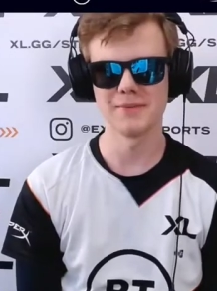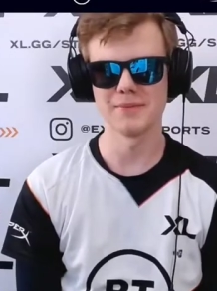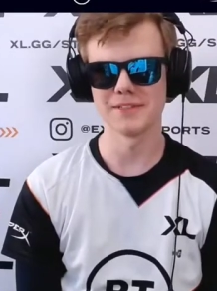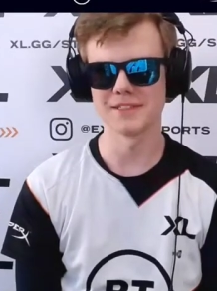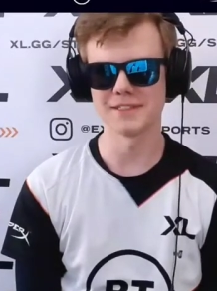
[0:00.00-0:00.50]

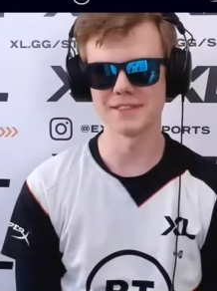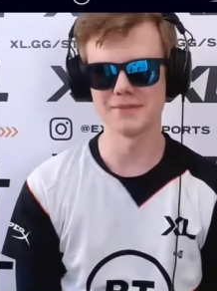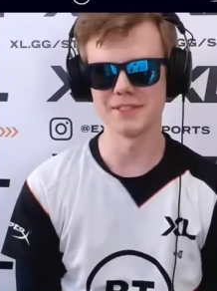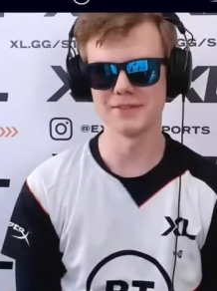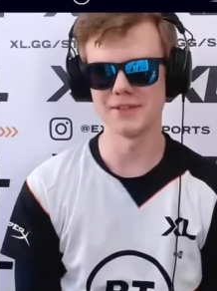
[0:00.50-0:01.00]
But then
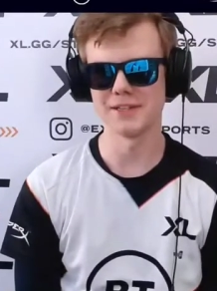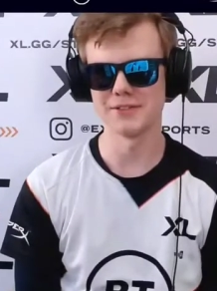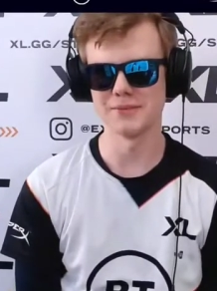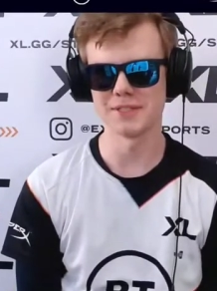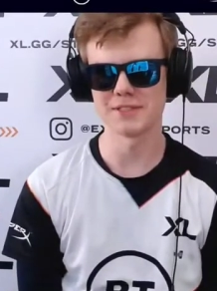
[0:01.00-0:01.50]
we didn't really
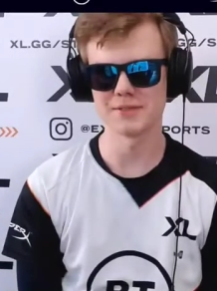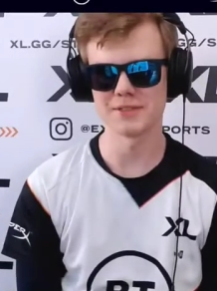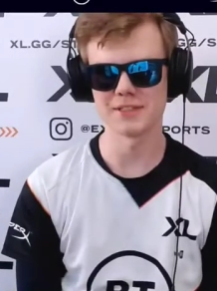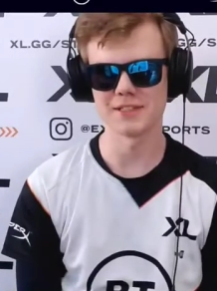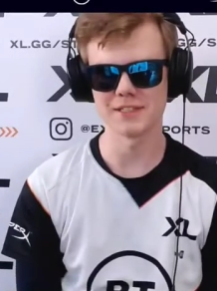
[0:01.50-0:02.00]
do much
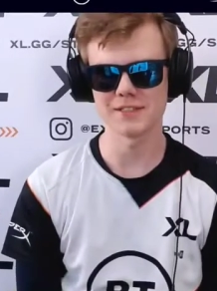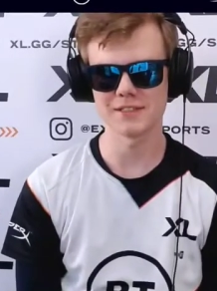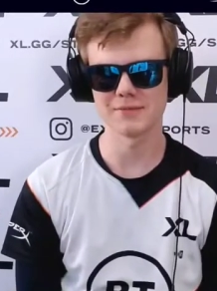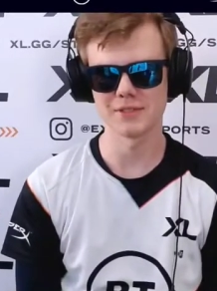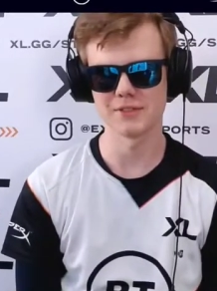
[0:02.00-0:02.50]
with the
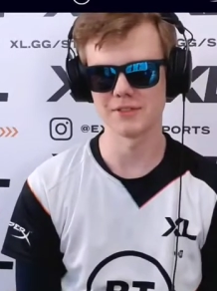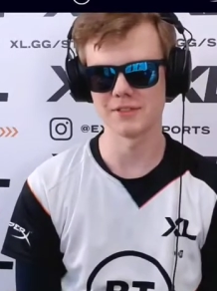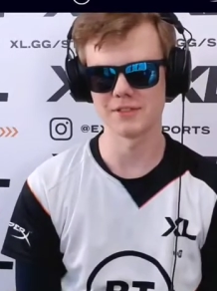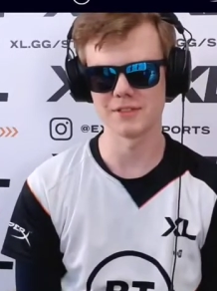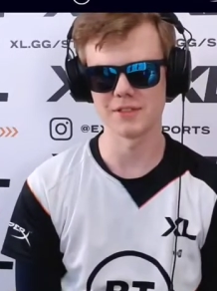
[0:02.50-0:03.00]
Nash. We got
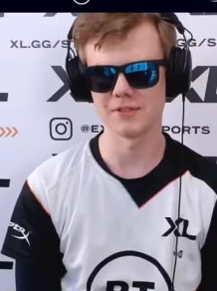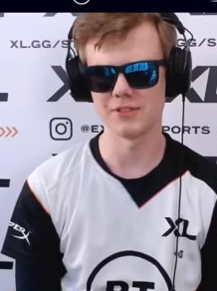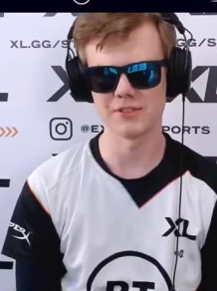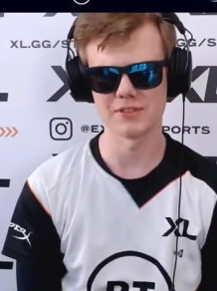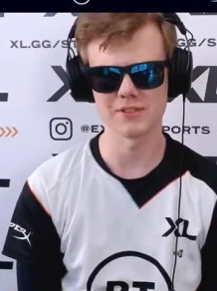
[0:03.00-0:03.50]
uh,
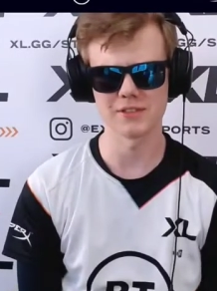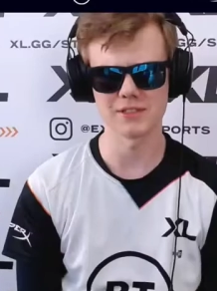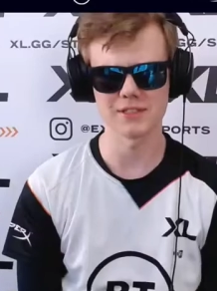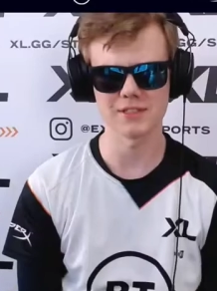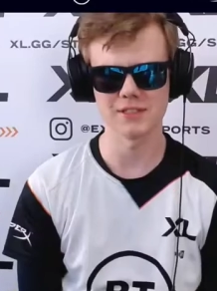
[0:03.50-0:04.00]
three thirds, I
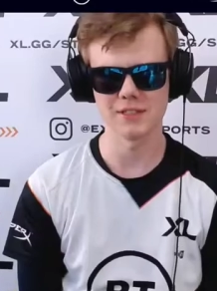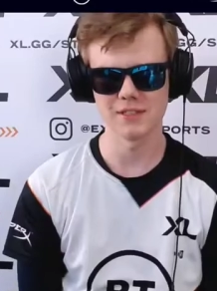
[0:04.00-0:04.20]
think.